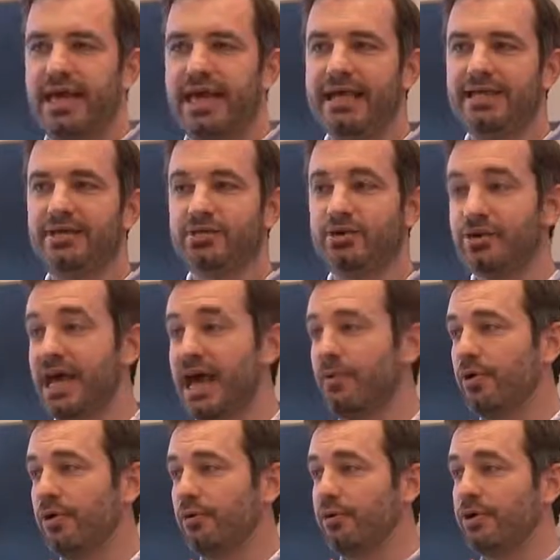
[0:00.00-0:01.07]
And it turned out
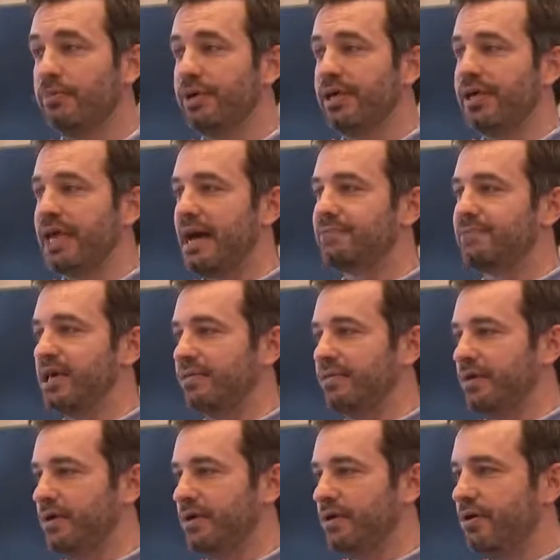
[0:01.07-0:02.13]
one of the really big gaps out
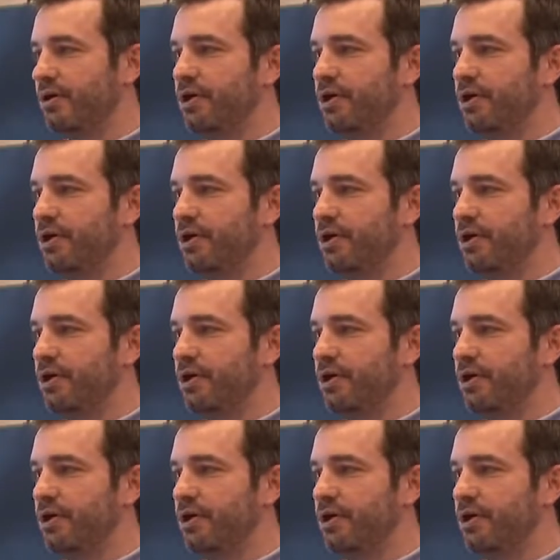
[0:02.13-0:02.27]
there